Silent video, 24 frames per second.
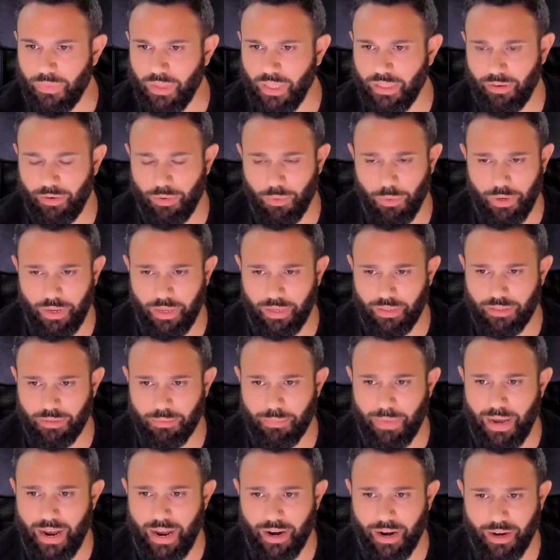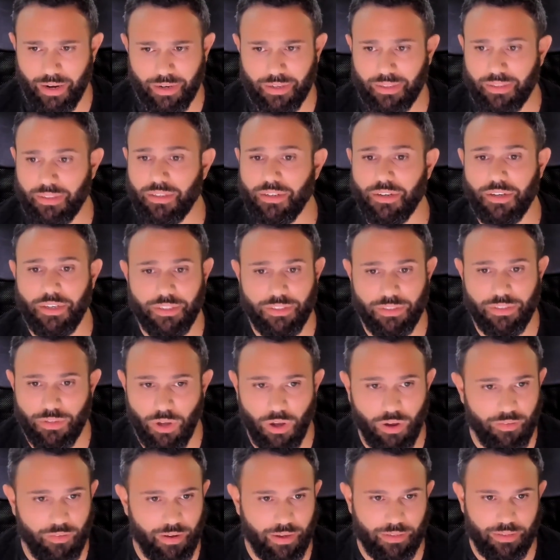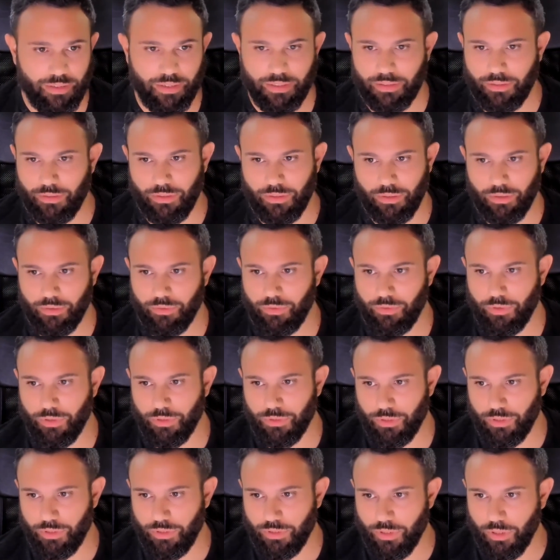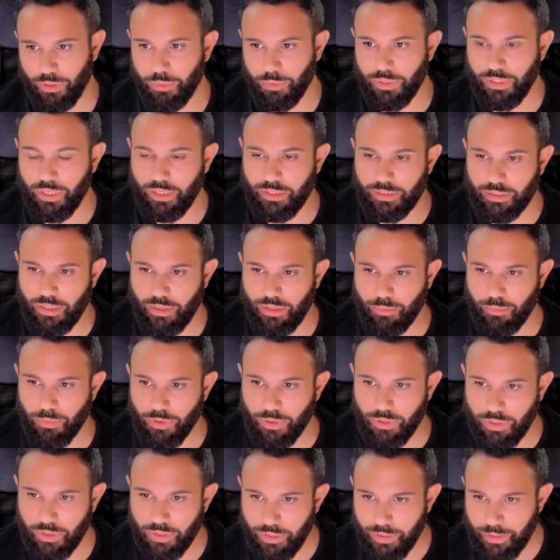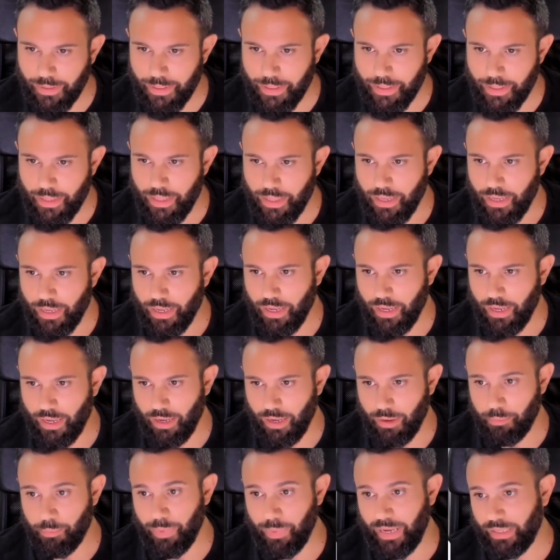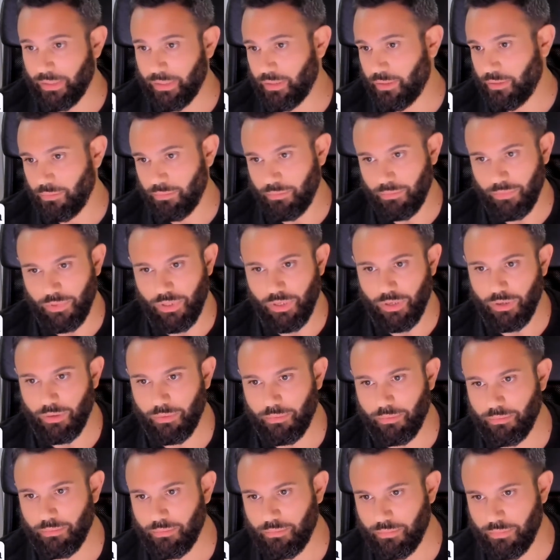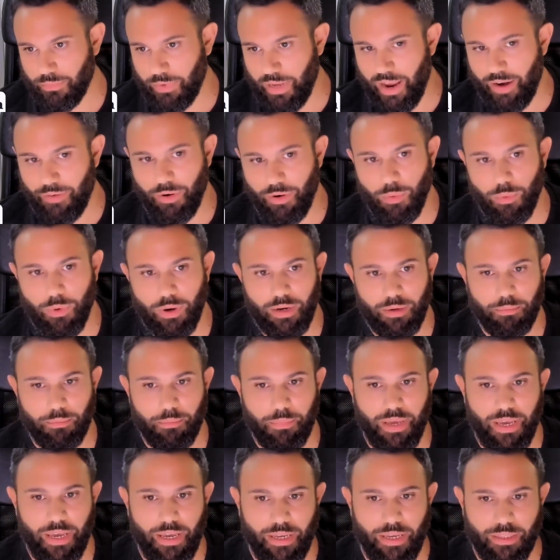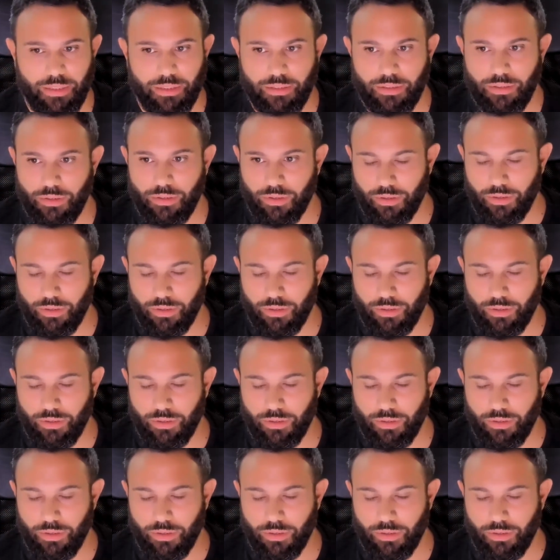and everyone has Mark and Chris Nova, that unfortunately is not with us anymore. But everyone made